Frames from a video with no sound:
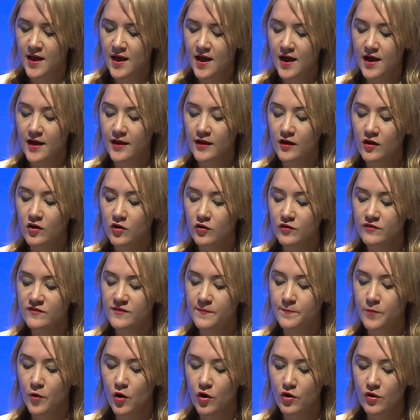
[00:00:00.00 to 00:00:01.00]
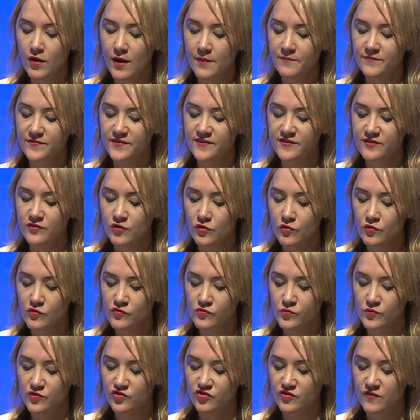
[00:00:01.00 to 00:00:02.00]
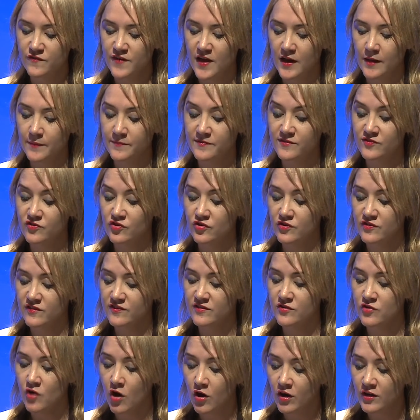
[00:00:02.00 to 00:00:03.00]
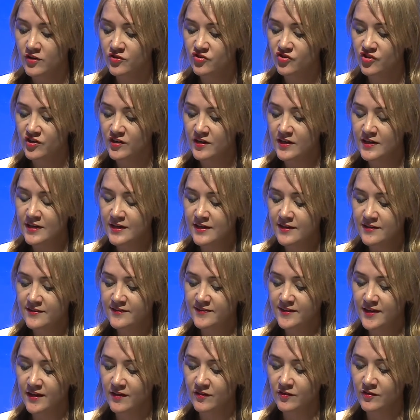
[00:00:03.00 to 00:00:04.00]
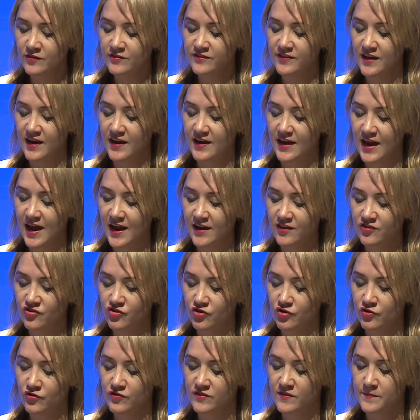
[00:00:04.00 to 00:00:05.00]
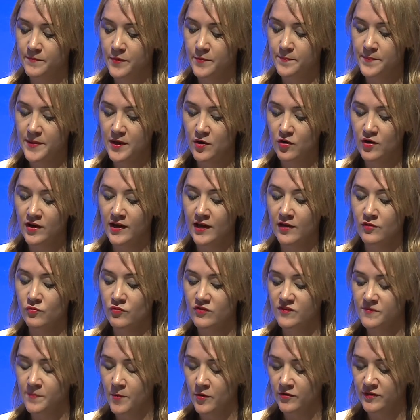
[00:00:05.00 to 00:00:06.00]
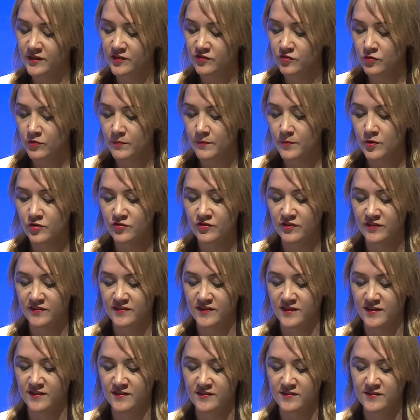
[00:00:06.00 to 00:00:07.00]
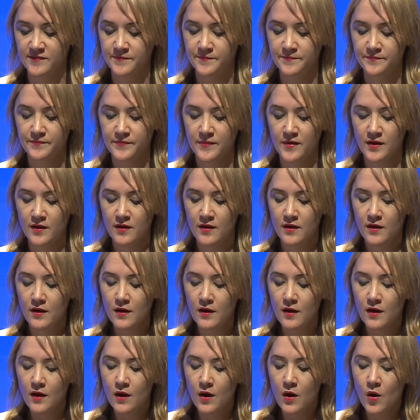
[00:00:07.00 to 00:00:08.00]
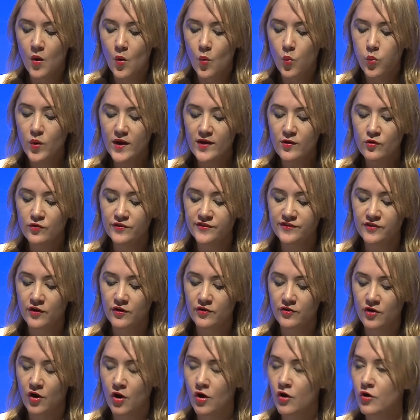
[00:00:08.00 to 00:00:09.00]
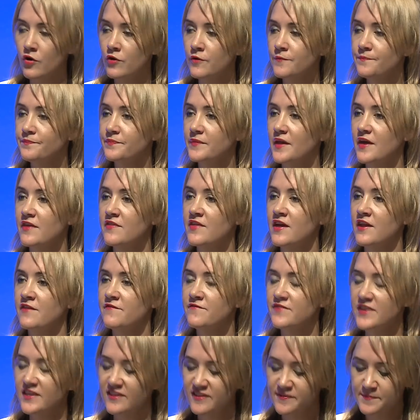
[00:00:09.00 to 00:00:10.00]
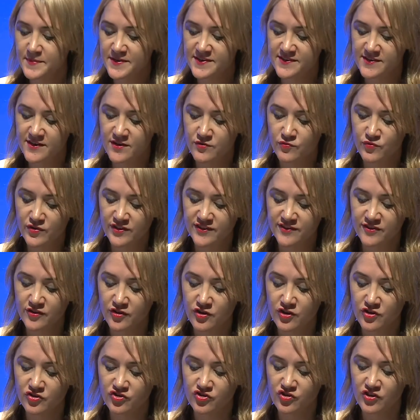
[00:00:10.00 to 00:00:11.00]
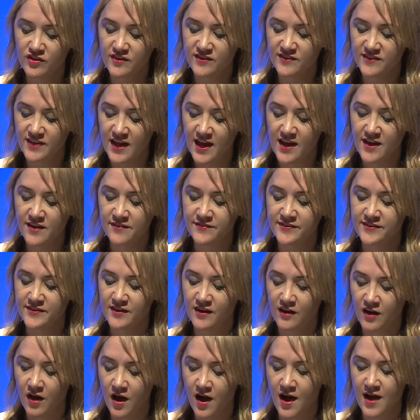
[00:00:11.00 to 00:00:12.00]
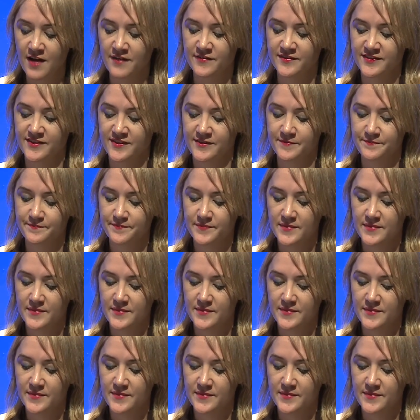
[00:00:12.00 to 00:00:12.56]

It includes a program for schools which develops students' knowledge, skills and attitudes in preparing and responding to emergencies. We also know that investment in research saves lives.